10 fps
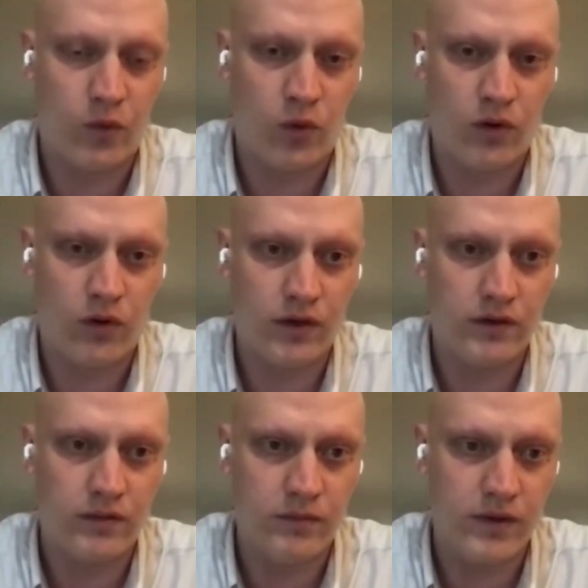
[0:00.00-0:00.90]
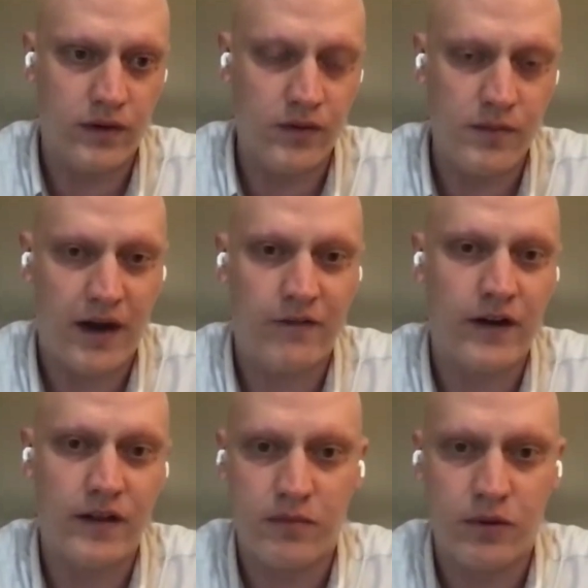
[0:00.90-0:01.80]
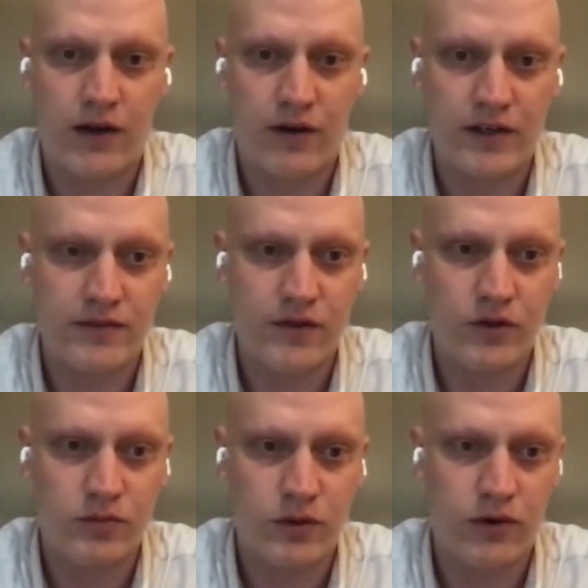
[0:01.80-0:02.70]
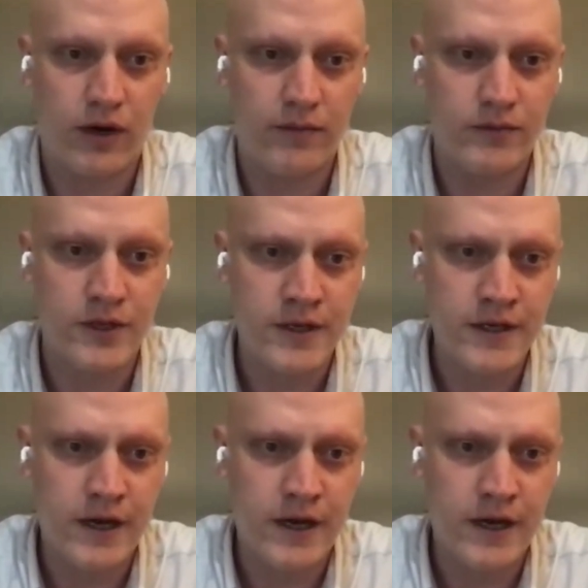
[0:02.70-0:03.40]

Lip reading: for the benefit of the progress of those programs.